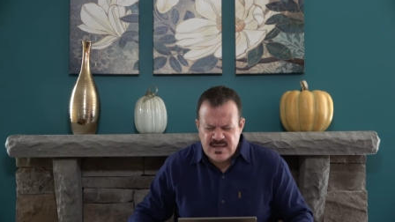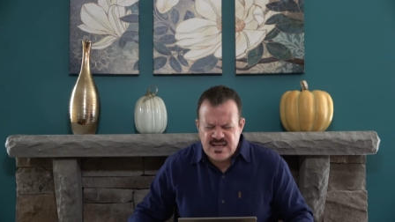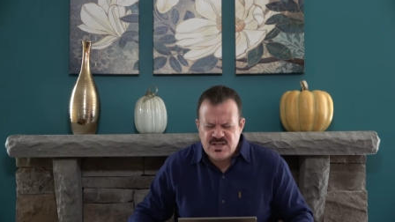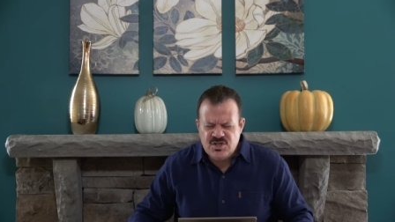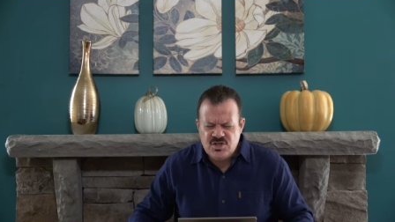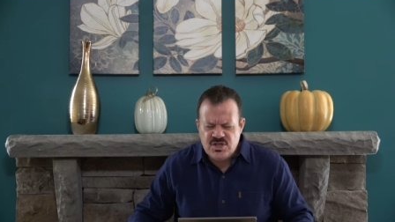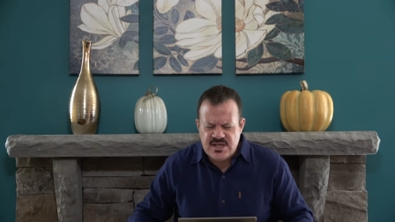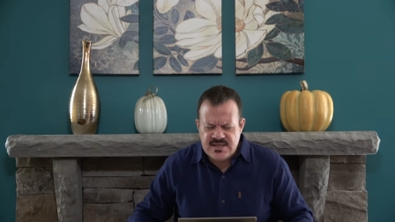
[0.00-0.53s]

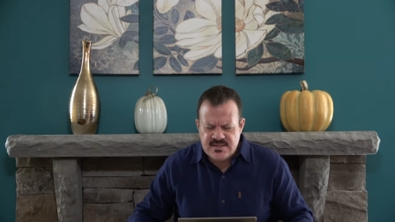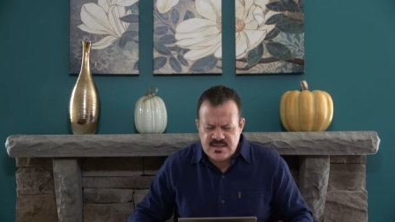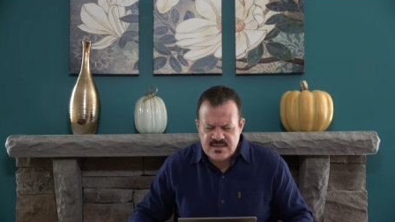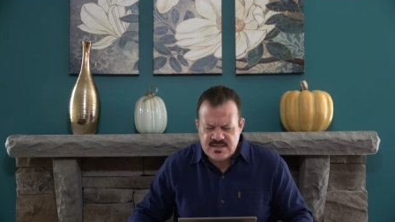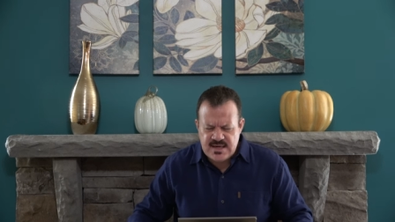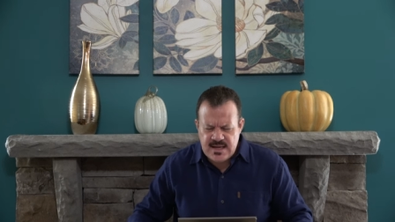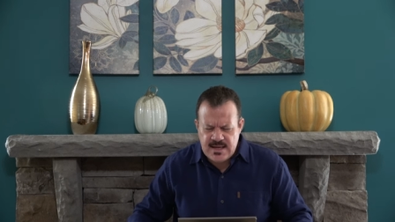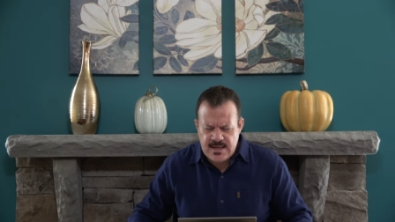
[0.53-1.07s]
In
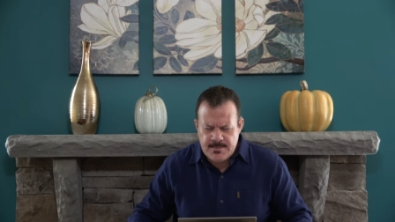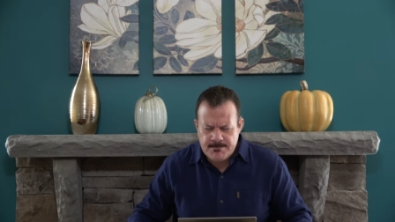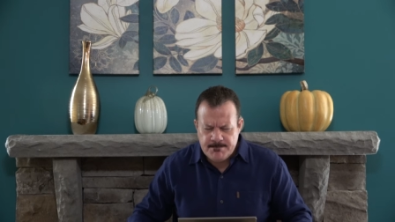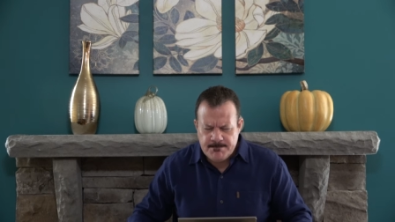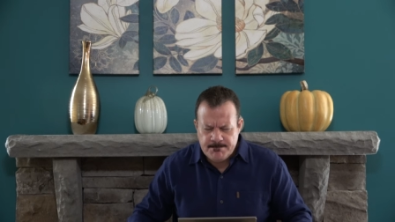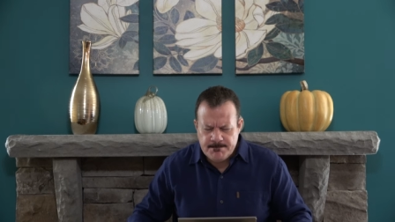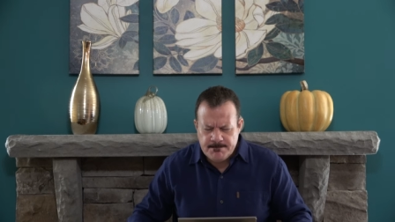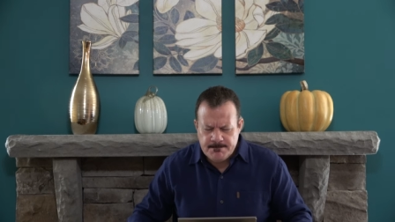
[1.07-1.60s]
Jesus'
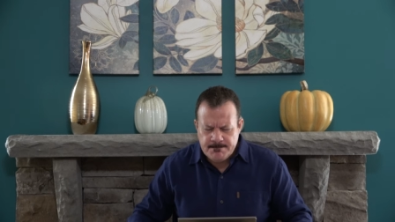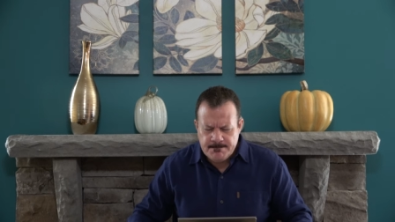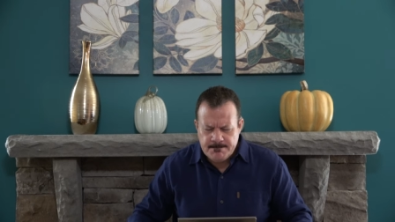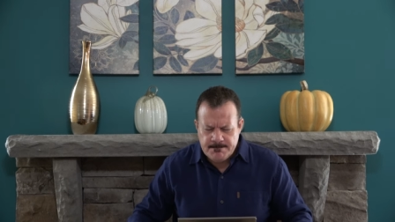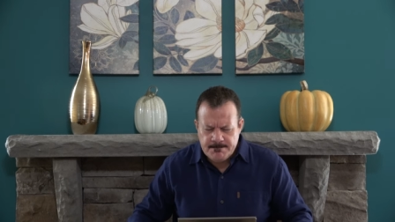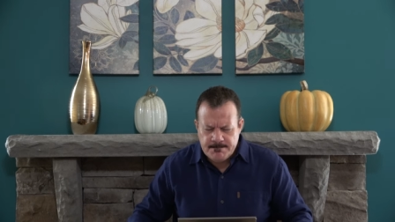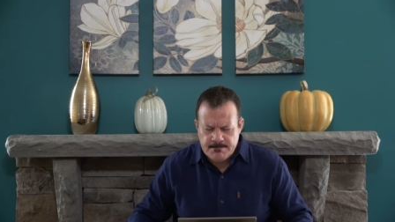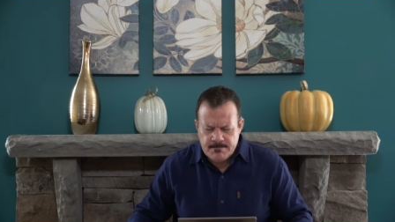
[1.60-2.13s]

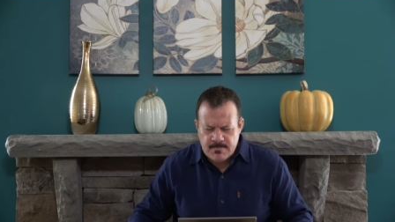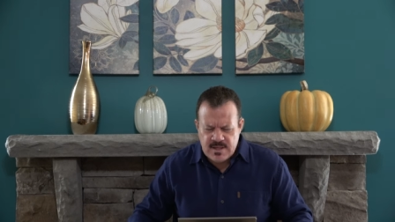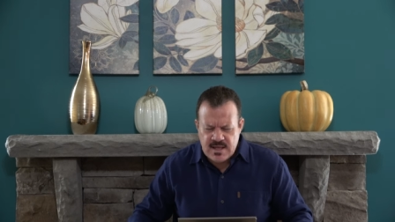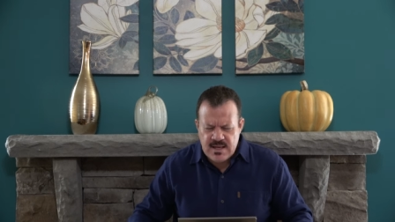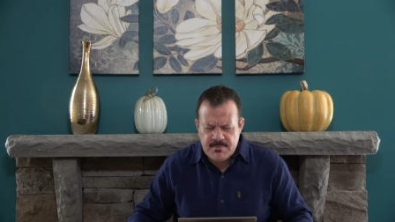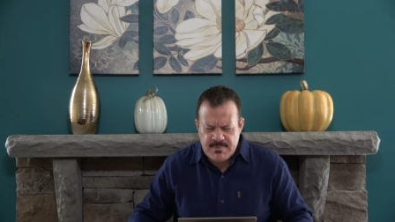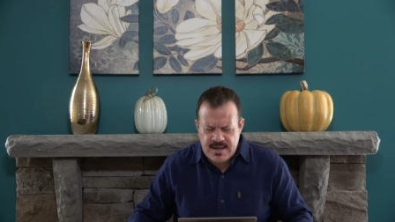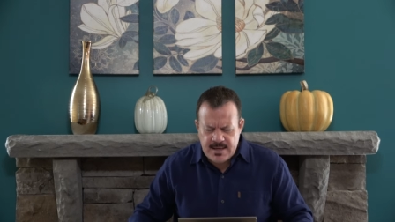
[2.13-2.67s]

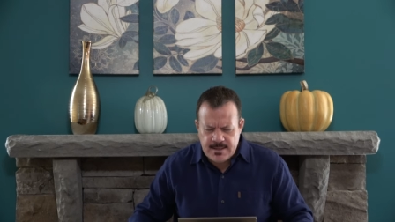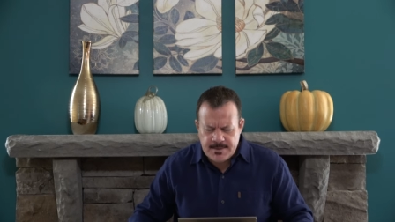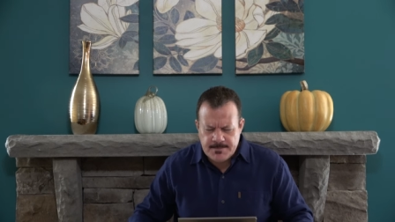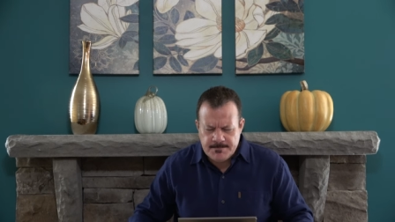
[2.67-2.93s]
name, amen.